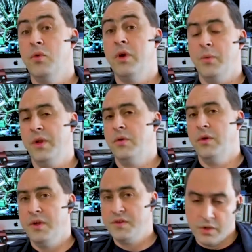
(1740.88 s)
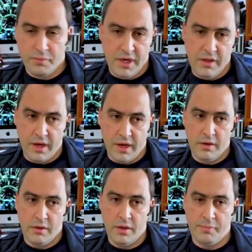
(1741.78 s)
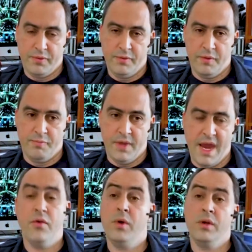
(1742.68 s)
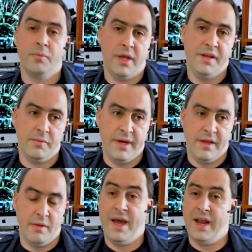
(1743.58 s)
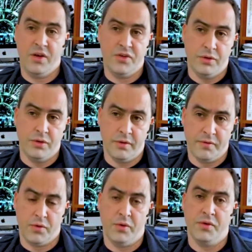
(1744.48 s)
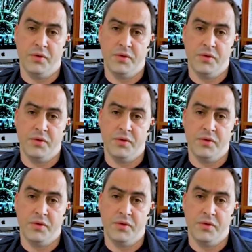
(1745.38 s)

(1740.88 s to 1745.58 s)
when a crew doesn't want to be there, everyone complains about the bad attitude of the crews.